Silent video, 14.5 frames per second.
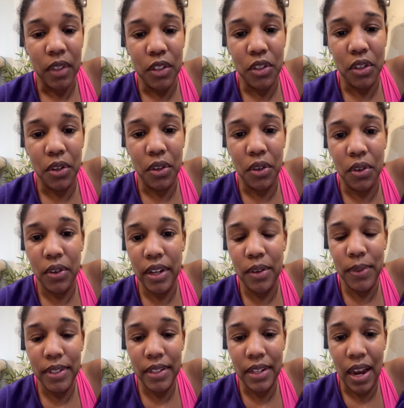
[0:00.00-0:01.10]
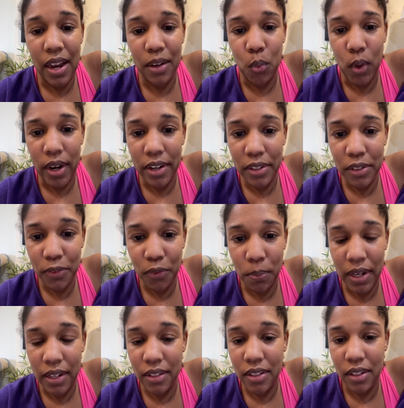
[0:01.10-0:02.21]
So it was not wise for
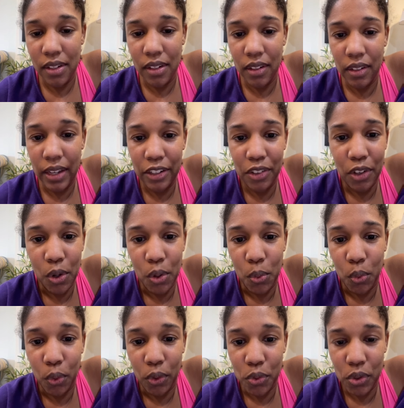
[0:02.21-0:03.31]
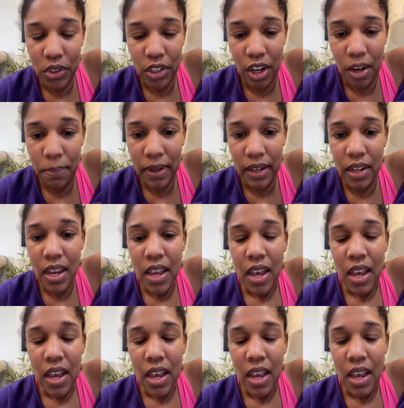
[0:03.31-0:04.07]
me to like go grocery shopping.